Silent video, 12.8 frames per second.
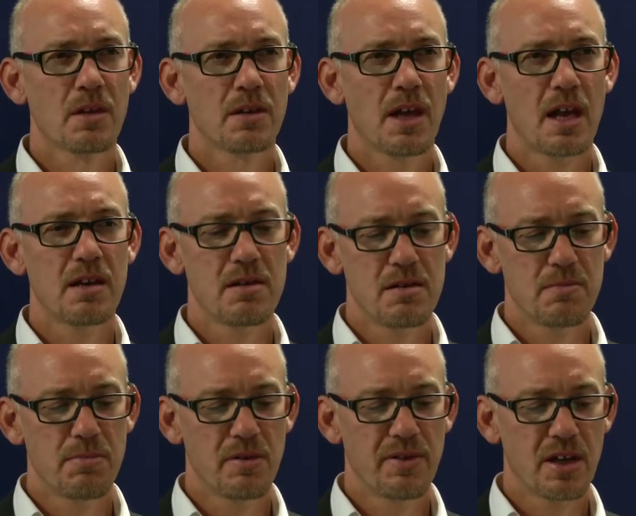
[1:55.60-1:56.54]
Can
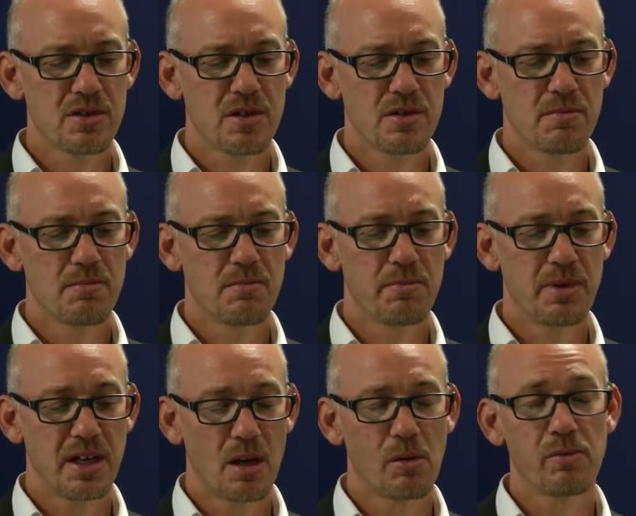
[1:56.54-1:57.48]
perfectionism
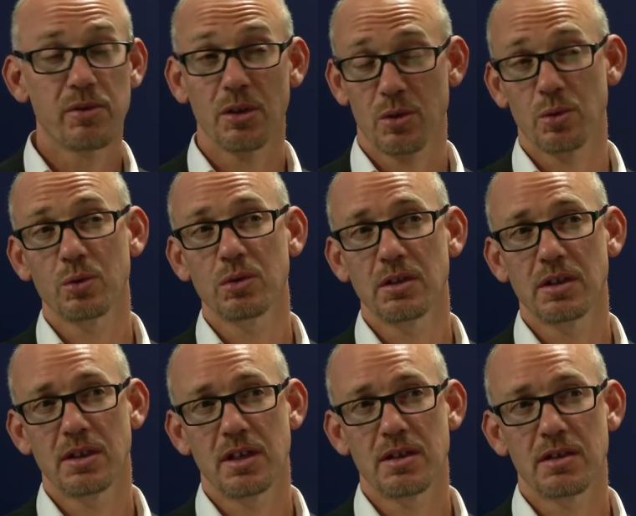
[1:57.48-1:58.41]
be helpful at all
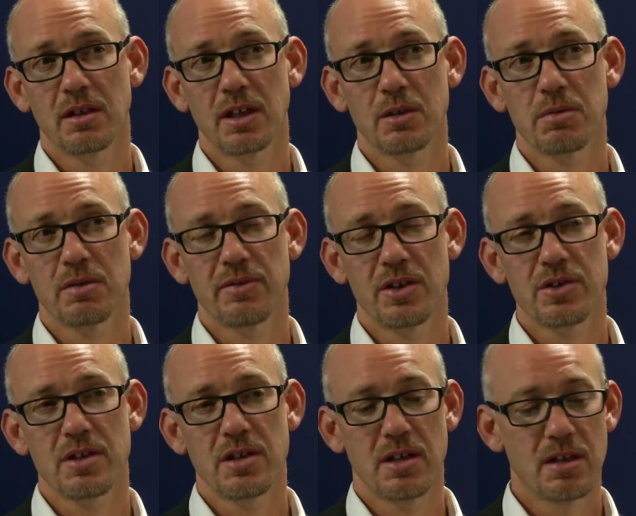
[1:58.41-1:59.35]
in the legal
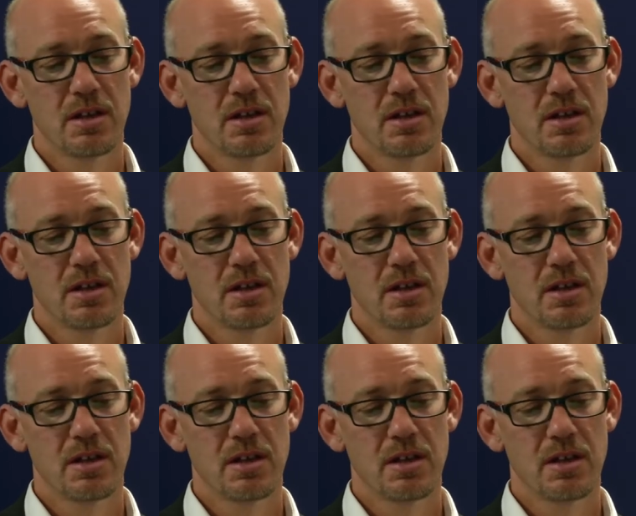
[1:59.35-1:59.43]
profession?